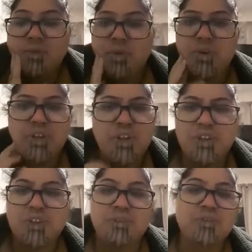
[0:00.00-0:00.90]
What do
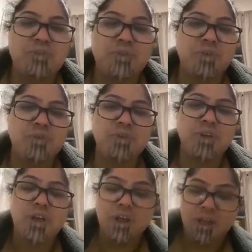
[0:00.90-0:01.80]
you look for?
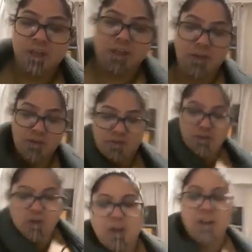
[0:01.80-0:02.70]

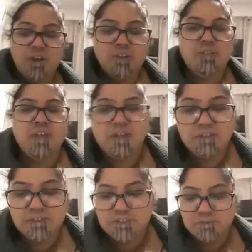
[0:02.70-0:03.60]
I know
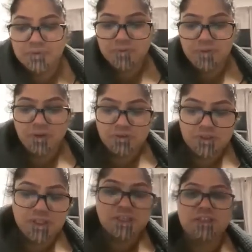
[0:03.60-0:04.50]
that just with
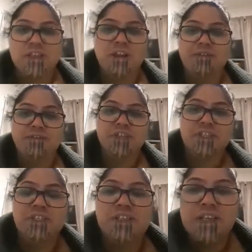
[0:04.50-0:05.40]
those things that I've
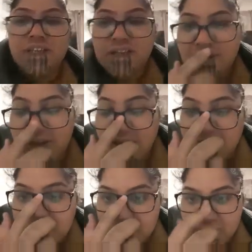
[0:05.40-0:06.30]
just said,
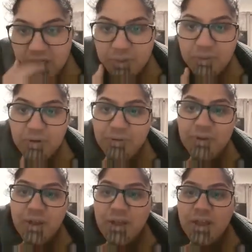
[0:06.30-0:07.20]
especially with
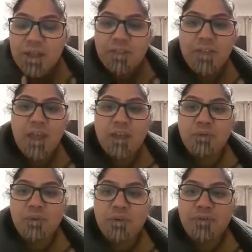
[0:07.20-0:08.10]
the
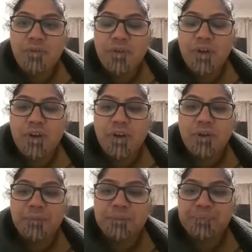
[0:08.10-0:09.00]
angle of a
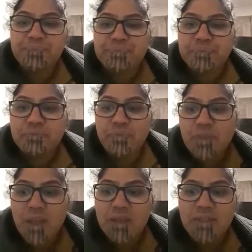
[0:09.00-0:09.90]
photo,
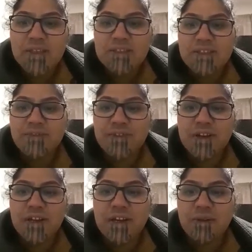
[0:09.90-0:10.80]
that's
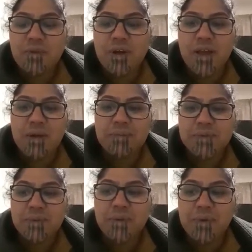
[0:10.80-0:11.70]
definitely what
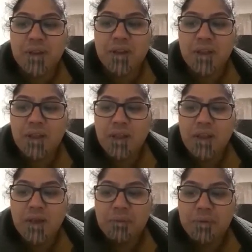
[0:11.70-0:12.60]
helps me when
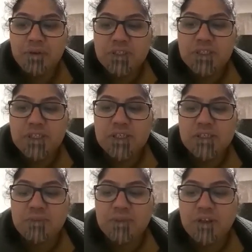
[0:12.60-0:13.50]
purchasing
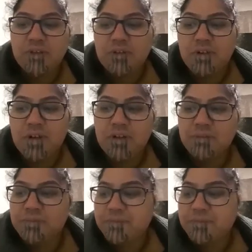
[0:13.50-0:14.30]
something online.